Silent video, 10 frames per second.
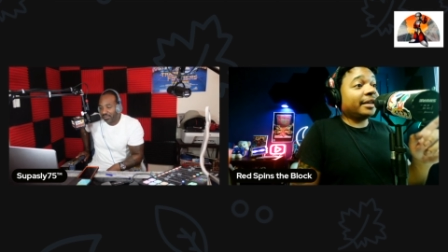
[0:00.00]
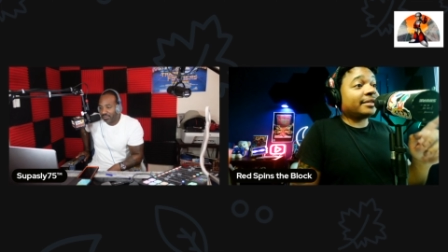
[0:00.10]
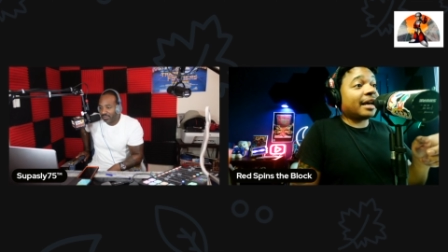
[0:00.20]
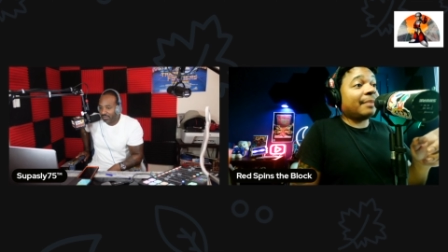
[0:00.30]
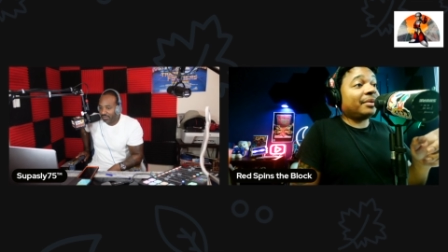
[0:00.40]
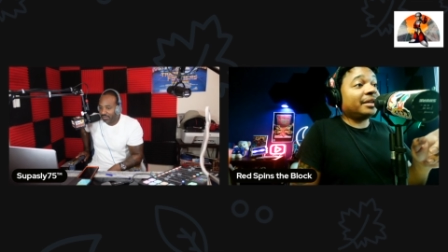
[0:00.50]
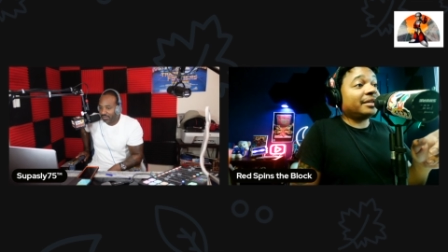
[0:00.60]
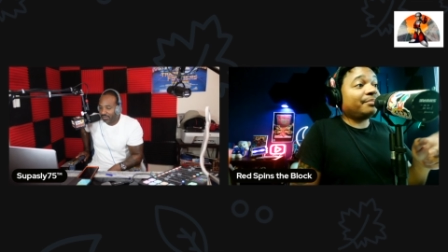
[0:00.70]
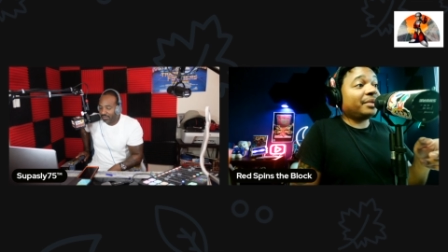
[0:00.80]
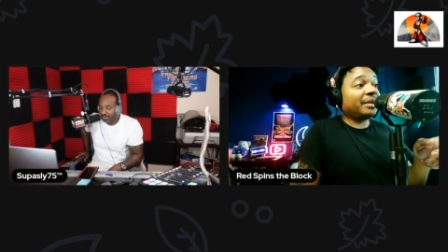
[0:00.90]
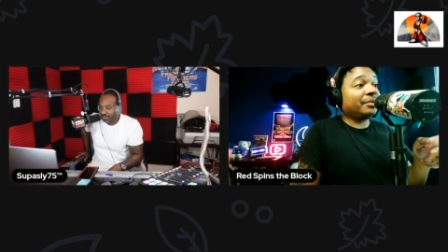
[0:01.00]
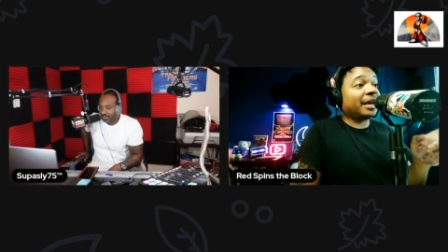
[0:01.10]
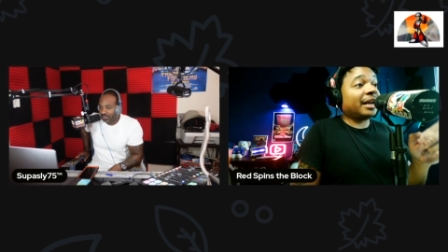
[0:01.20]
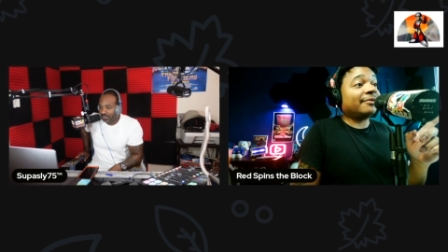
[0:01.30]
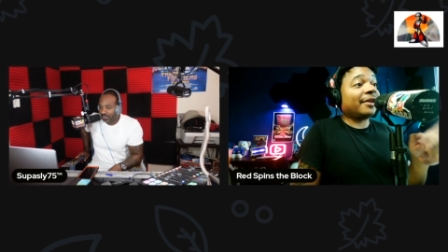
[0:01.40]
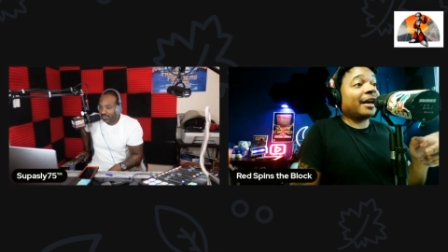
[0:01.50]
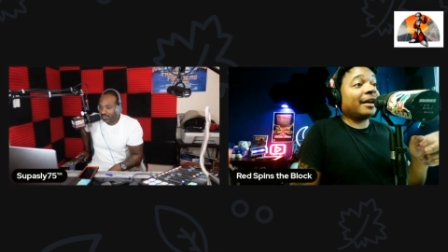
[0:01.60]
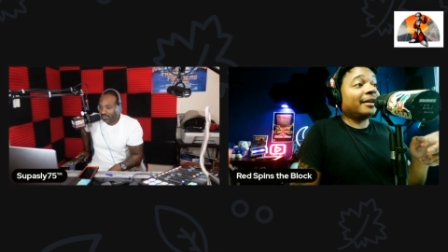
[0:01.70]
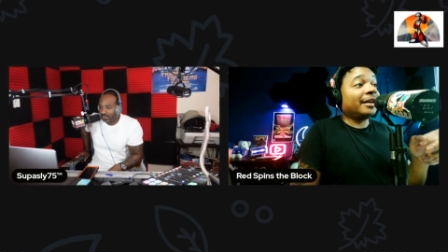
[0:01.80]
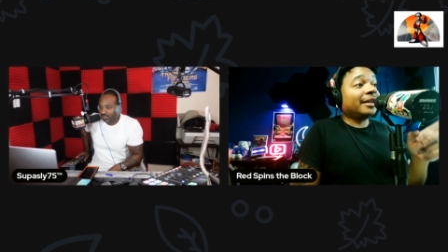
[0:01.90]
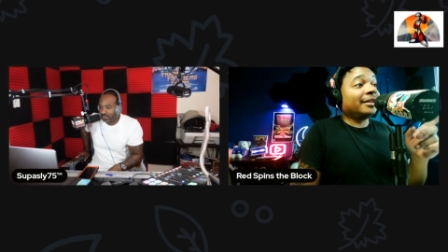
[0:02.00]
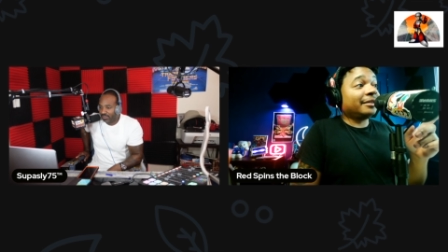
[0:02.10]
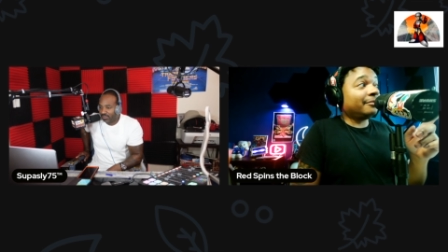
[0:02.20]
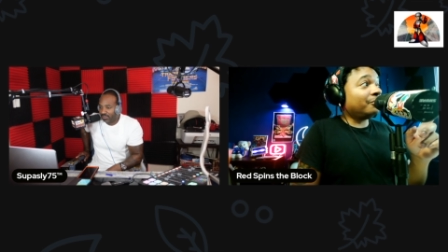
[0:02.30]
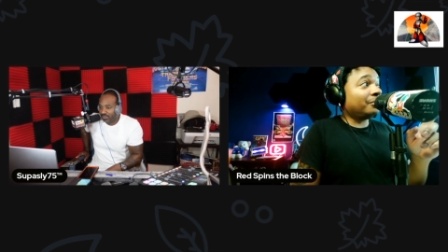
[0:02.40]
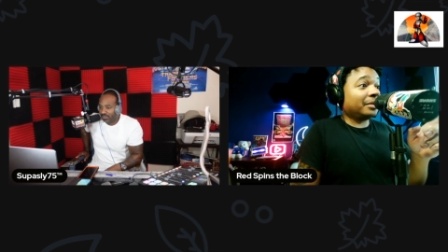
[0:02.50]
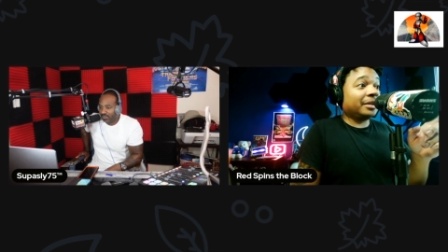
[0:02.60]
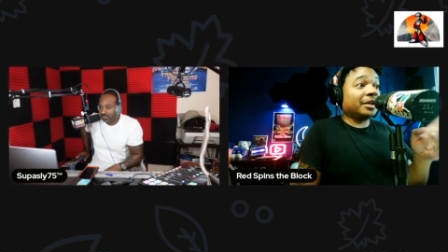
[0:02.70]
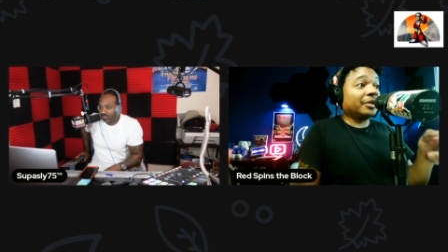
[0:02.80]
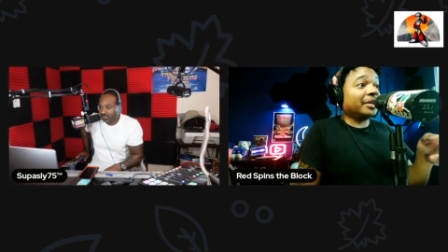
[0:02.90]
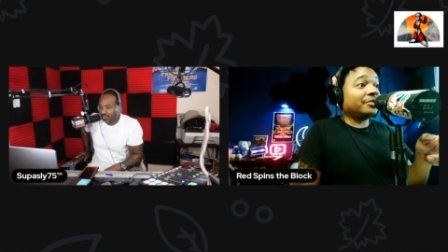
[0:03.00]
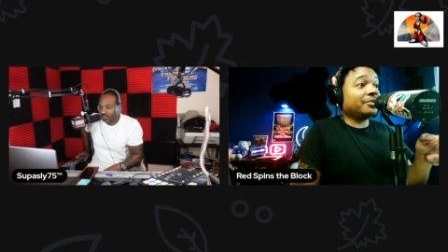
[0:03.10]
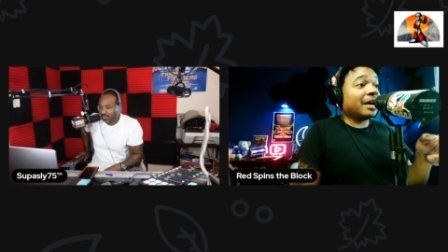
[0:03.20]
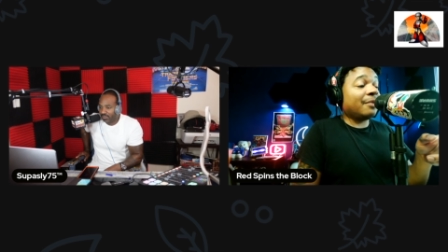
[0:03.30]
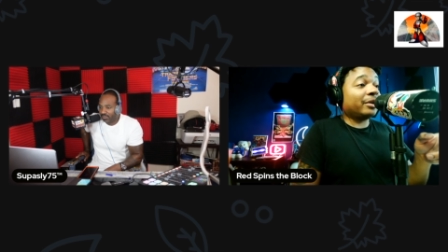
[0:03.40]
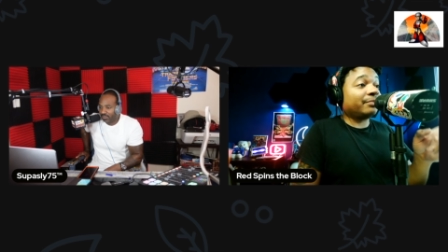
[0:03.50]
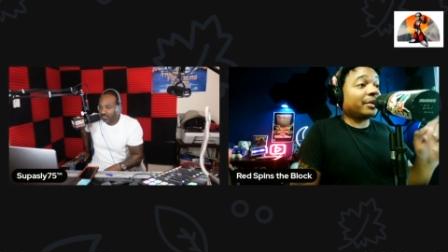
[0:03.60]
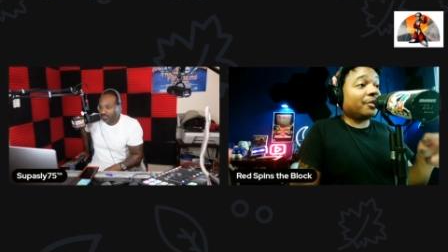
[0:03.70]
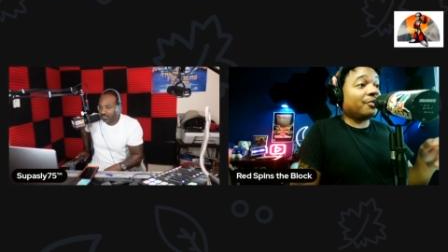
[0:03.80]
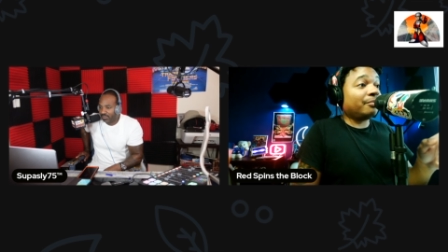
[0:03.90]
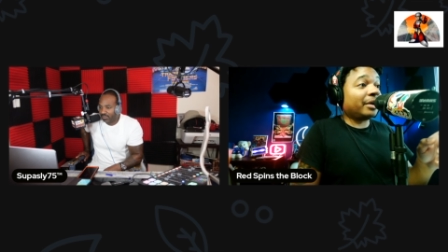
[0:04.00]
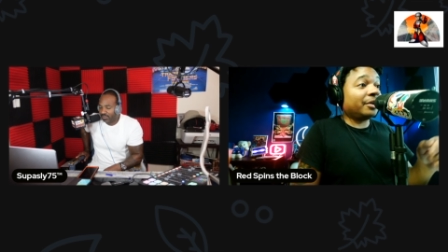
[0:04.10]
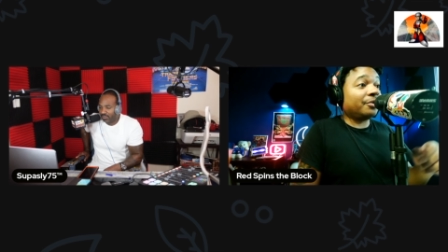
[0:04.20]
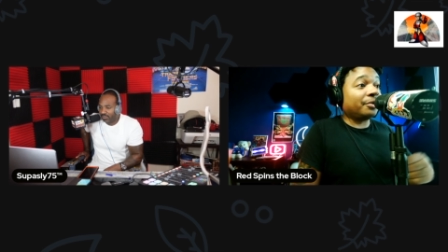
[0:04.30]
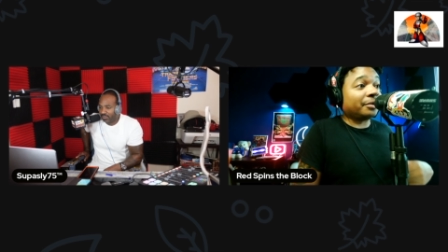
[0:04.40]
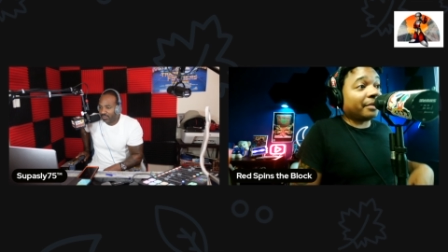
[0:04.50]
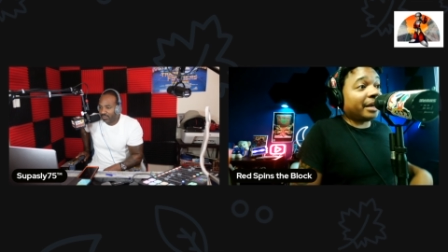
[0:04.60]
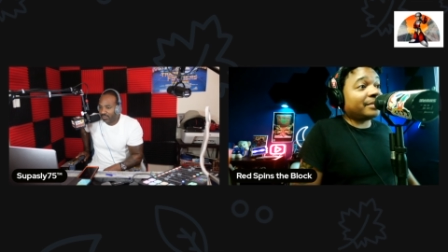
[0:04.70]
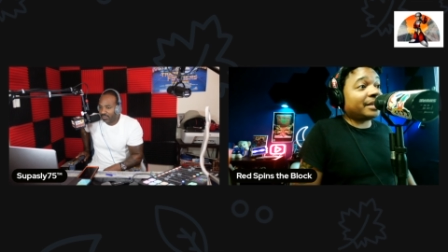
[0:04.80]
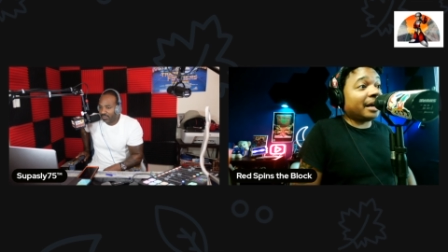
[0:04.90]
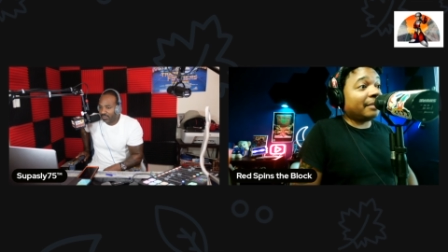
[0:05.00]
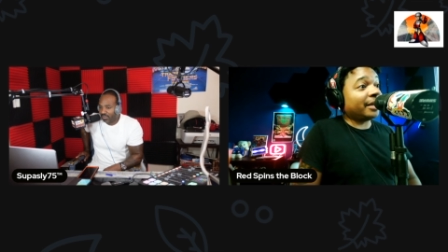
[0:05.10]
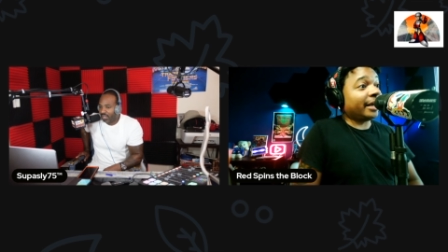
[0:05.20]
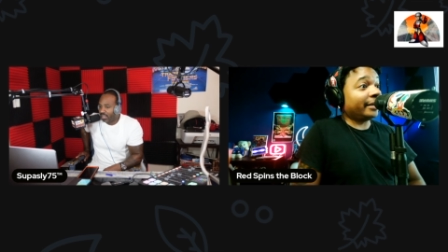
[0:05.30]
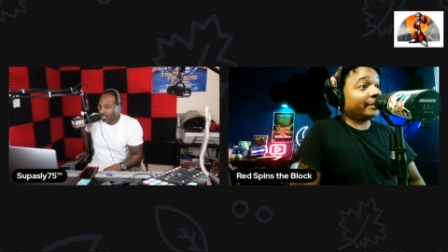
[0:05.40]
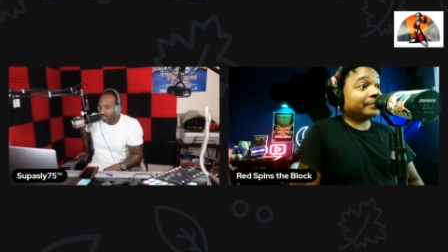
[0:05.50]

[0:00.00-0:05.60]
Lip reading: It's happening to people that have, the dude that worked with Oprah and Gordon Ramsay. I'm like,